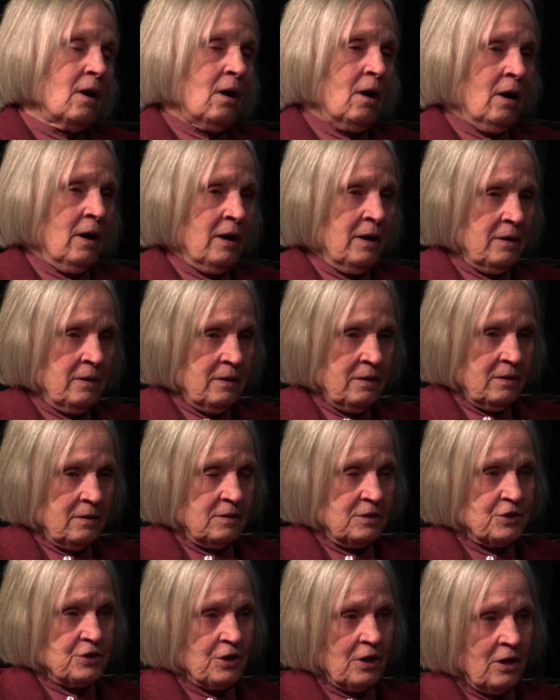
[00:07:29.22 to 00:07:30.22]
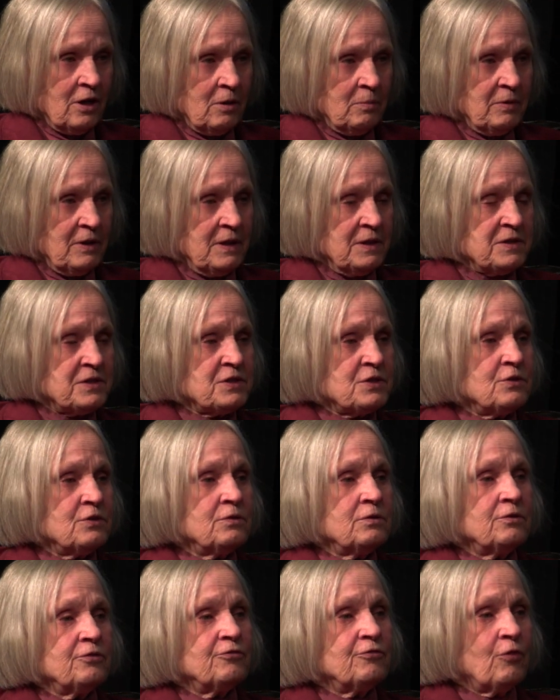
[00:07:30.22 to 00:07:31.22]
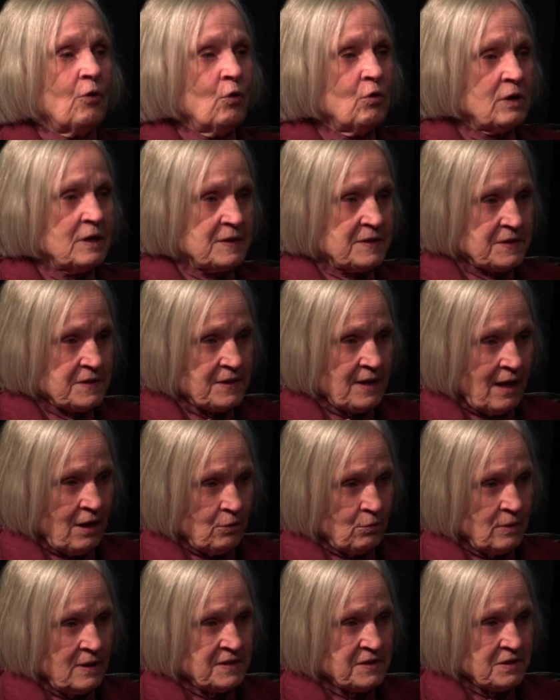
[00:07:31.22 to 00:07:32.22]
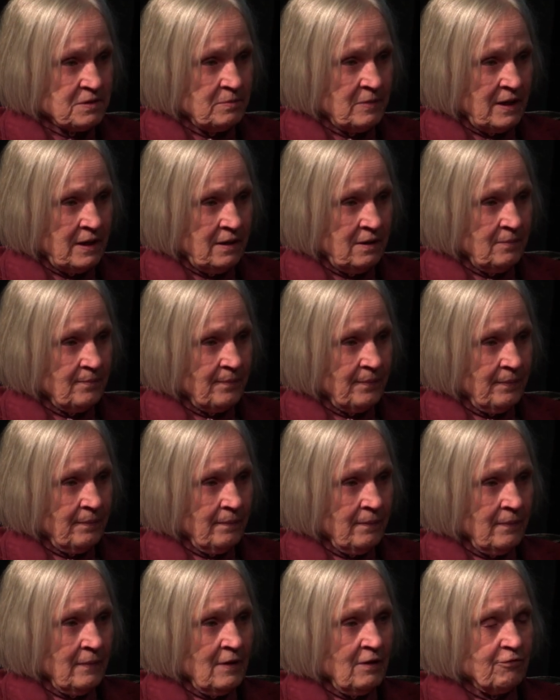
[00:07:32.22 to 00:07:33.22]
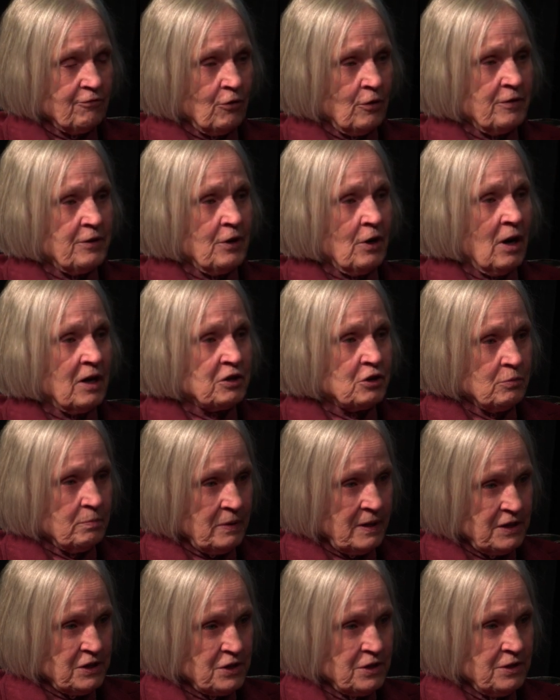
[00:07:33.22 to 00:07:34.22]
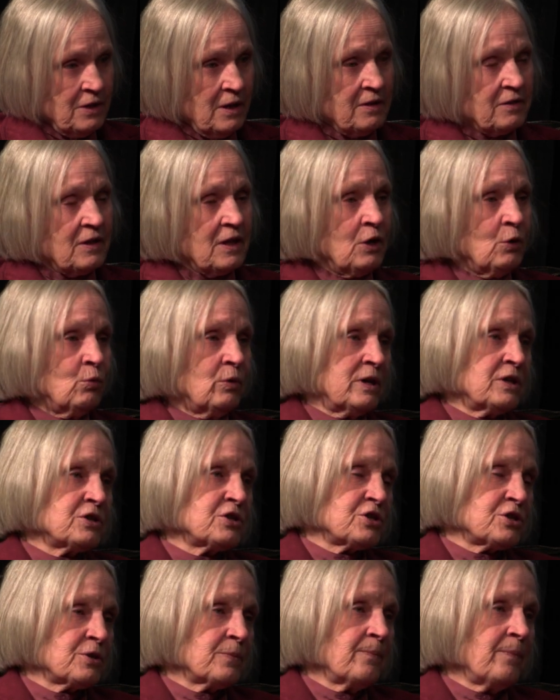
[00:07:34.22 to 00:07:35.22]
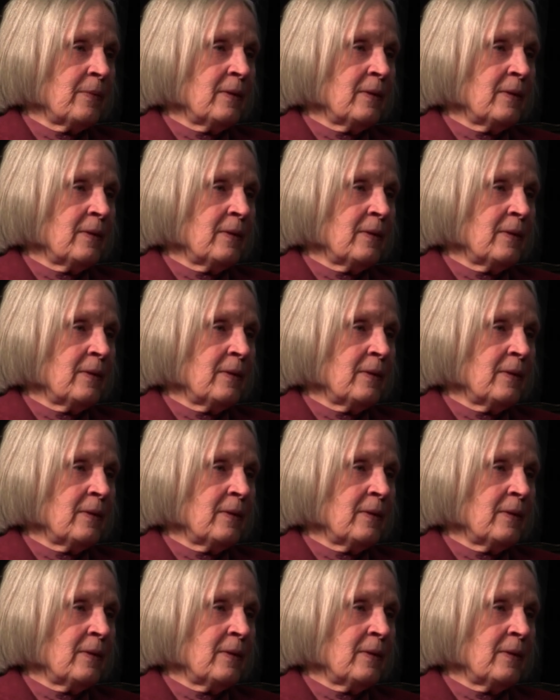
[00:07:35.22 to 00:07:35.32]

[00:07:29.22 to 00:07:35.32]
Our job is to focus that resume for the occupation that they wish